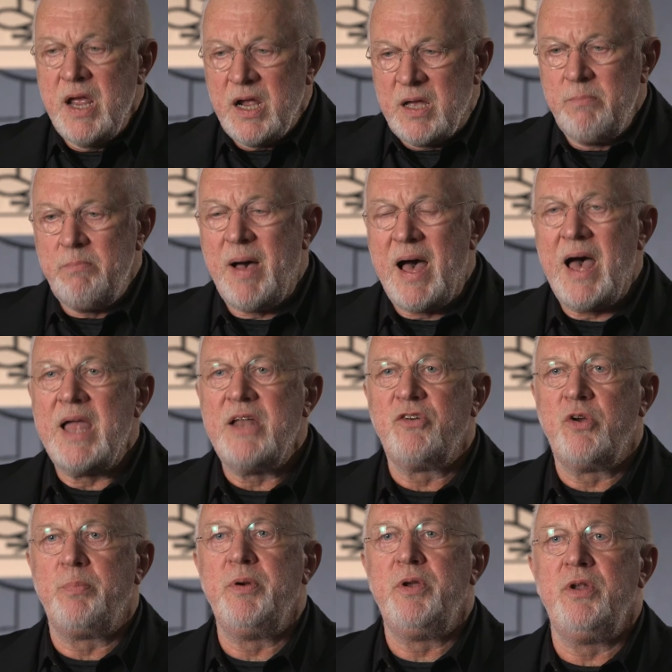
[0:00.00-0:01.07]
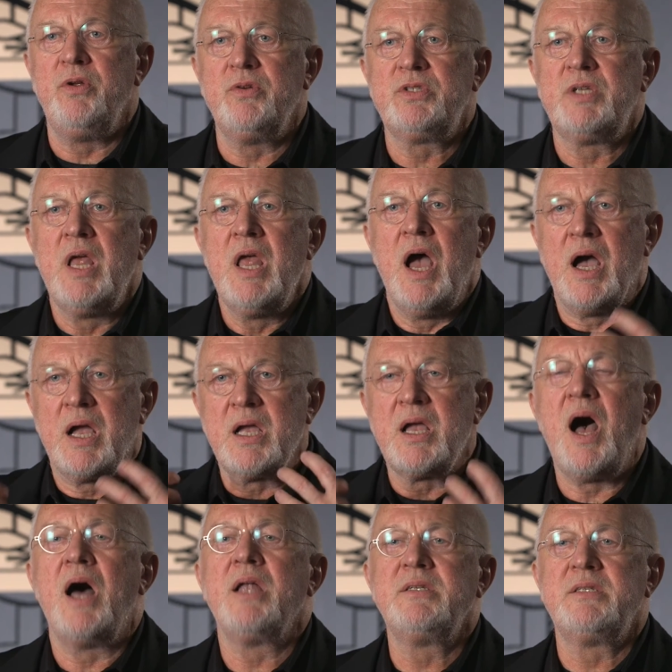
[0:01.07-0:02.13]
combine to produce a
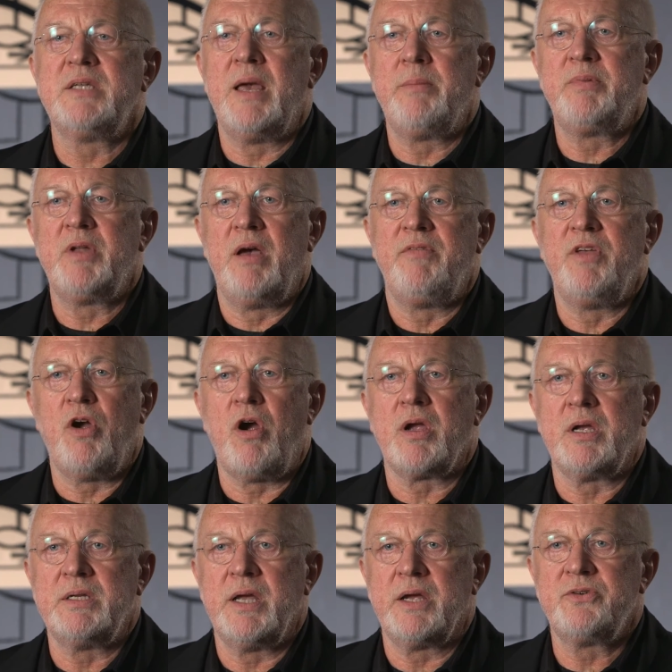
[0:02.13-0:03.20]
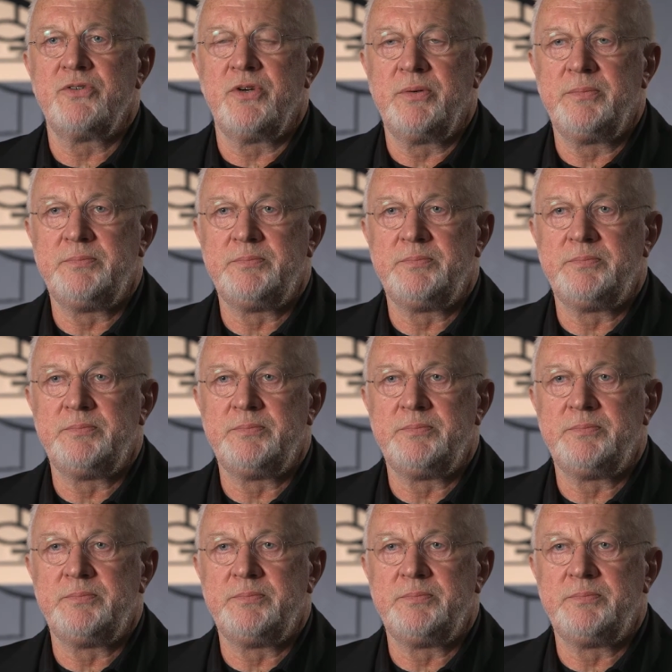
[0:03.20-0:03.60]
concept of the architecture.